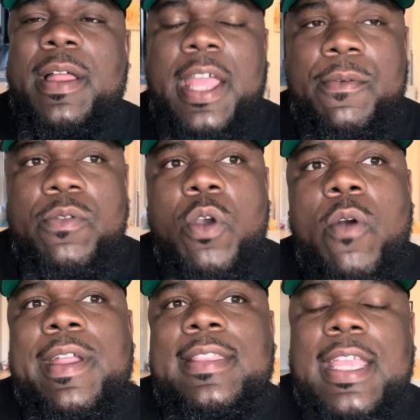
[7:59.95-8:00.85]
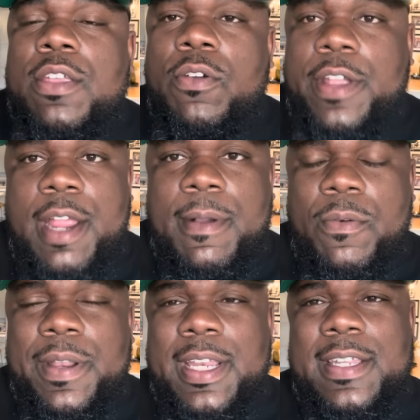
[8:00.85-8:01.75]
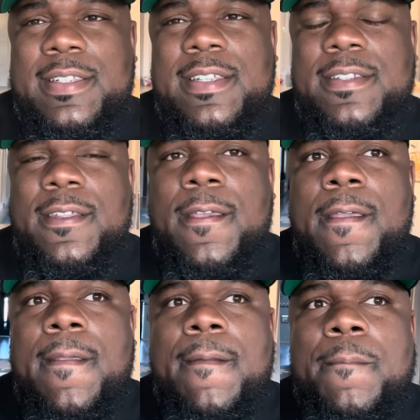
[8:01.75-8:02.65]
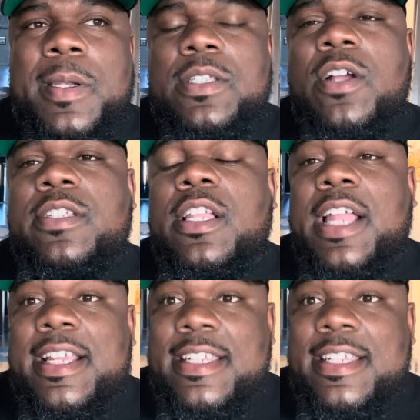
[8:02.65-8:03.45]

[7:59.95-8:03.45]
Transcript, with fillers: like, we already think you don't care about winning this season. But it starts to look like